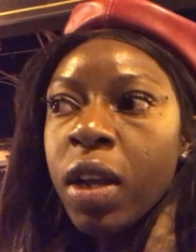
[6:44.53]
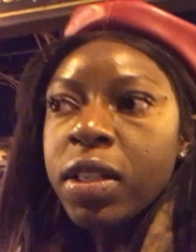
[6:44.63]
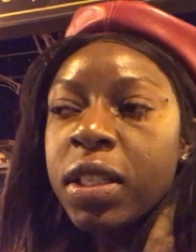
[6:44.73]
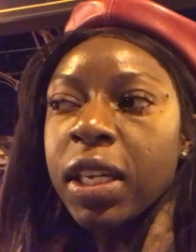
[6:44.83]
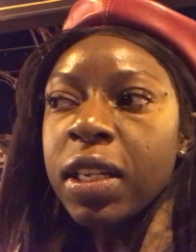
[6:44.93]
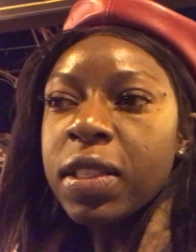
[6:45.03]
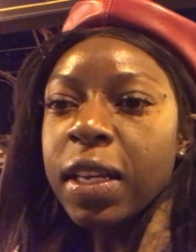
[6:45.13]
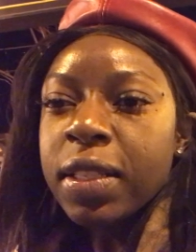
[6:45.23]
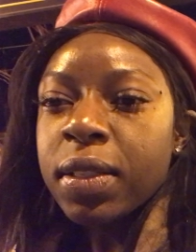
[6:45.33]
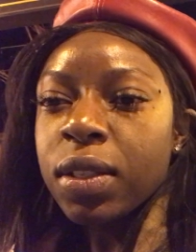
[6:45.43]
his ticket is
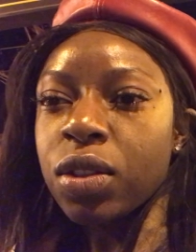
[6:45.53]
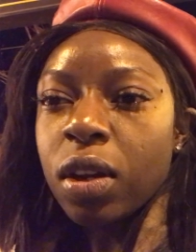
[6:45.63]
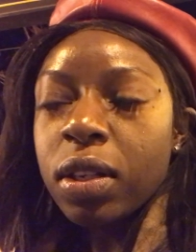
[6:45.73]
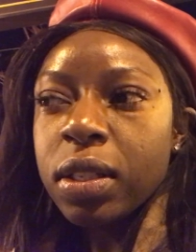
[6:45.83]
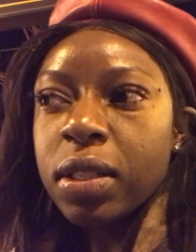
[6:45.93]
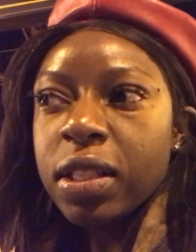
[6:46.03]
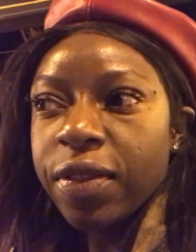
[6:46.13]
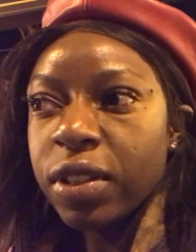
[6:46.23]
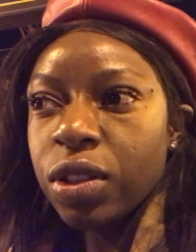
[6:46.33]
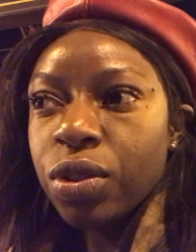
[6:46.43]
like six dollars
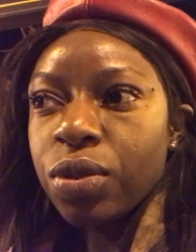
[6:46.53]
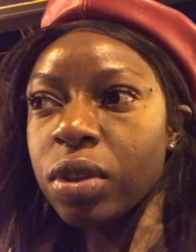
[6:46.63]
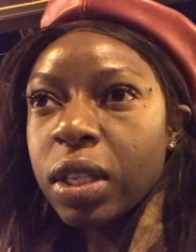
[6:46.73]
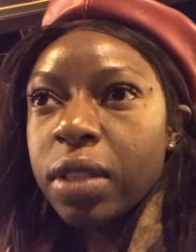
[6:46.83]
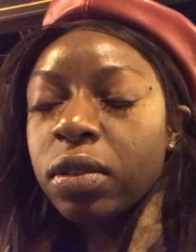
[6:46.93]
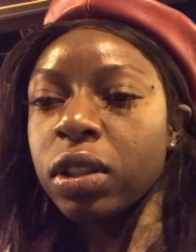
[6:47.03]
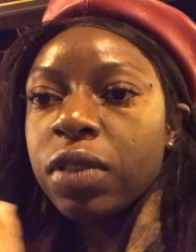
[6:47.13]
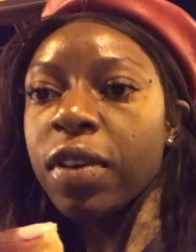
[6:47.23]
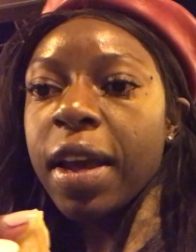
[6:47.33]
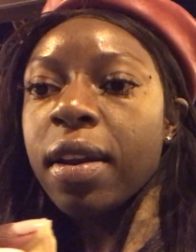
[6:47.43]
seventy two cents.
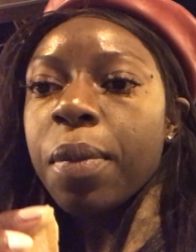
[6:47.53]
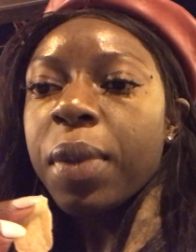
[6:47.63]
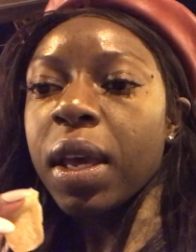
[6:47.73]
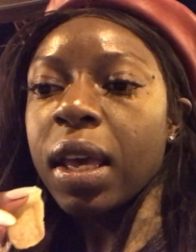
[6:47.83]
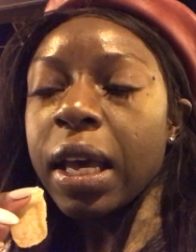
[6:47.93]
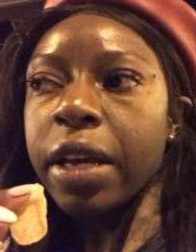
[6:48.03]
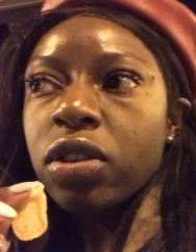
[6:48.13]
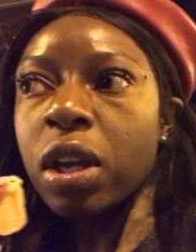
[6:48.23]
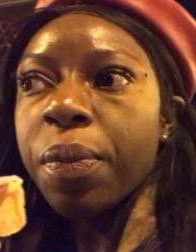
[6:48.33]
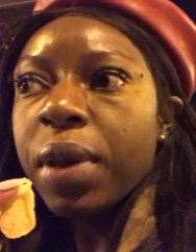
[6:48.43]
If I end up paying cash,
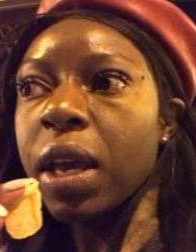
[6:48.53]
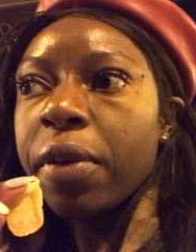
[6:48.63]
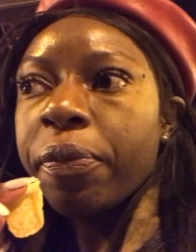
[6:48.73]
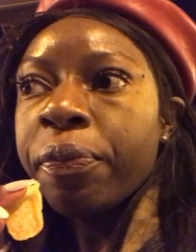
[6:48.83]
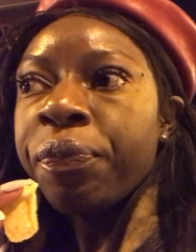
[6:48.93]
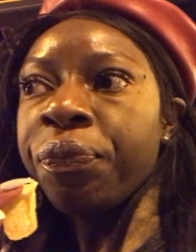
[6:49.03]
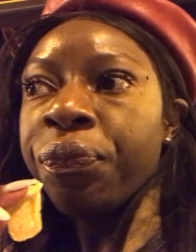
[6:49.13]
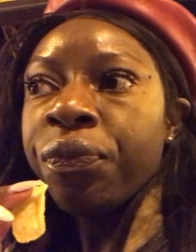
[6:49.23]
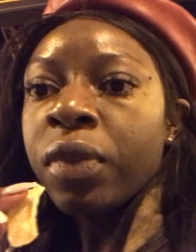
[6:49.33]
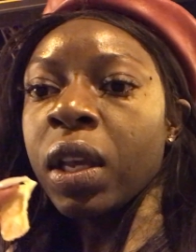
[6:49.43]
I'm paying
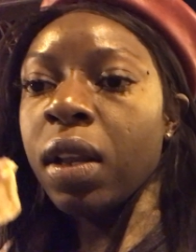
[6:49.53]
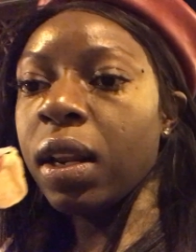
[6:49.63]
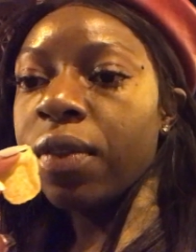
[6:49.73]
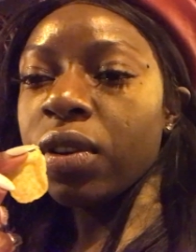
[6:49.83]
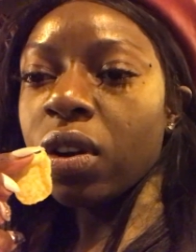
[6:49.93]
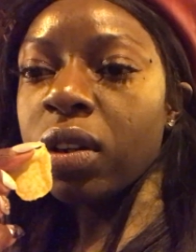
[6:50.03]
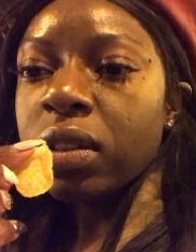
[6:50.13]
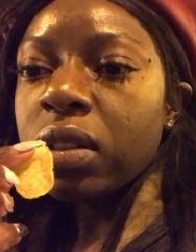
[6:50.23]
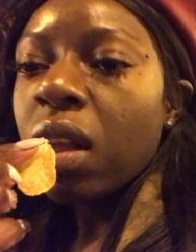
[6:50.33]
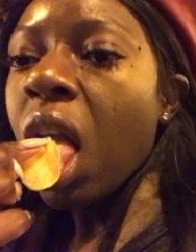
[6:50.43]
eleven
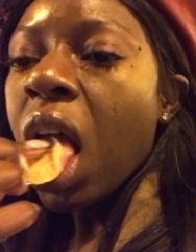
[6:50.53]
dollars.